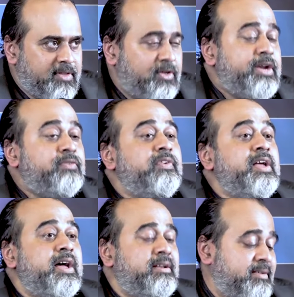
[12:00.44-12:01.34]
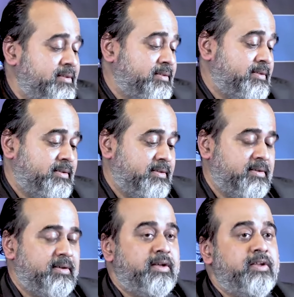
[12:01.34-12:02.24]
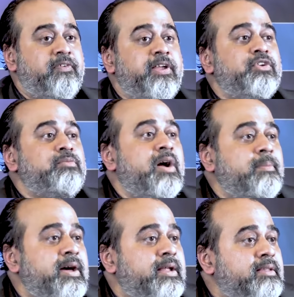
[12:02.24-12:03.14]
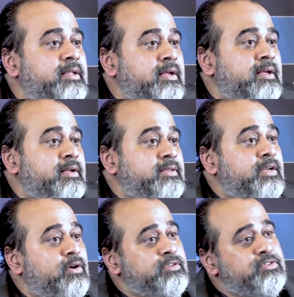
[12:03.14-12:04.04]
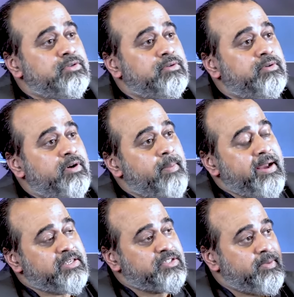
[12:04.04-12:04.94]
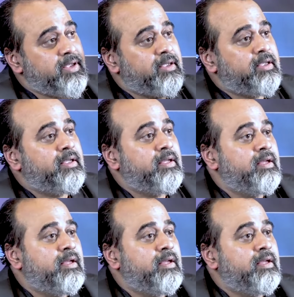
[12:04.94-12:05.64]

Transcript: Now that we are referring to Mahabharata, that also reminds me